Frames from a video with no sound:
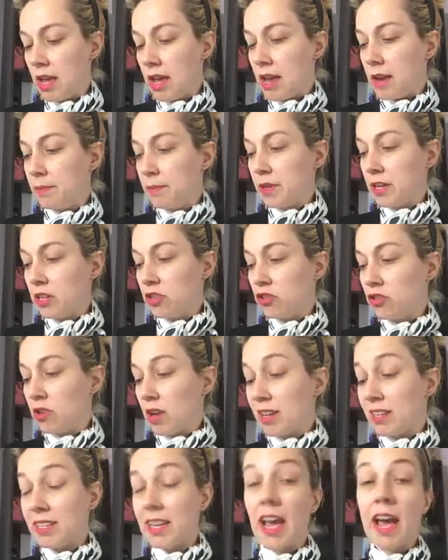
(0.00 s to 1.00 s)
And I'm gonna
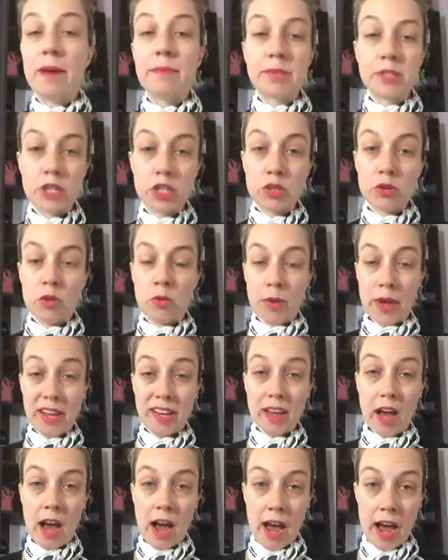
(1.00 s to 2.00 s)
attempt to do a
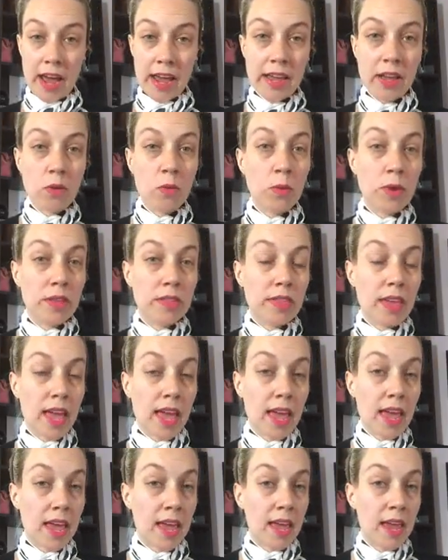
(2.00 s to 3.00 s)
winged eye with
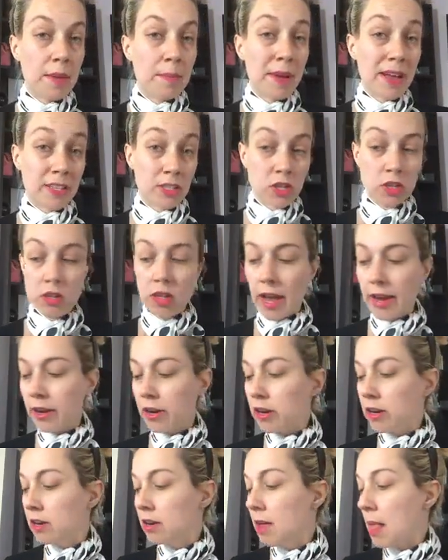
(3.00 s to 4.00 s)
a pencil
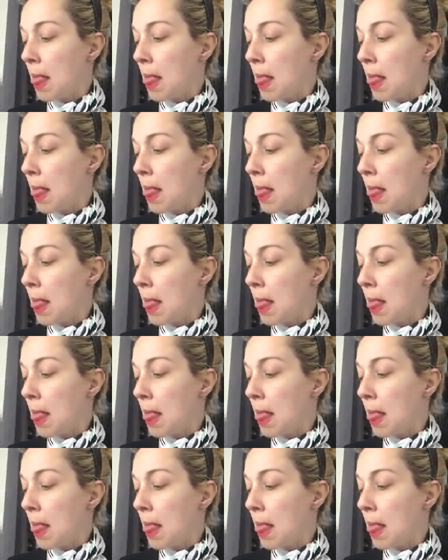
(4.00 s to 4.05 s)
liner.